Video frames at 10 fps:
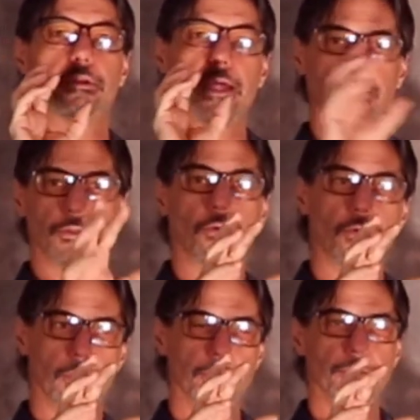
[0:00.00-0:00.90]
that's a
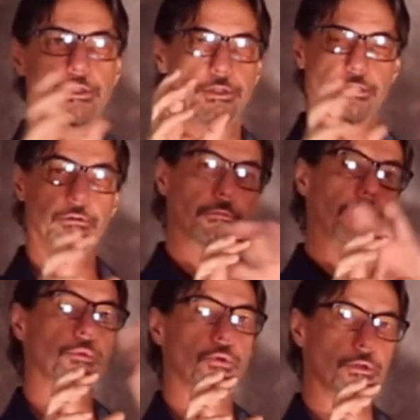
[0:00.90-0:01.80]
horse, then you're going to
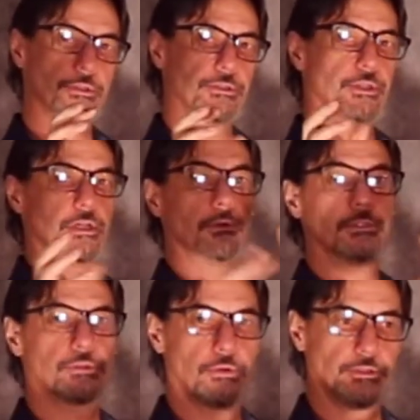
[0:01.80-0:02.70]
remember horses, think
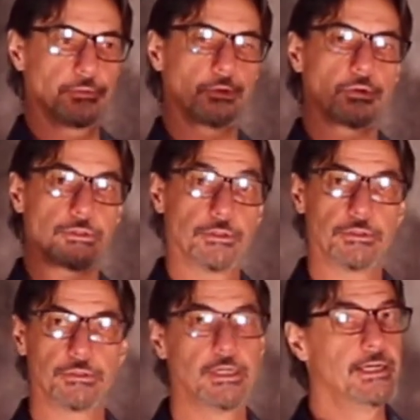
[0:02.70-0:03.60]
about stories about
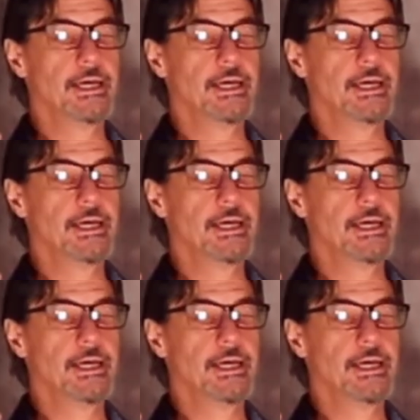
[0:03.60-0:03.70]
horses,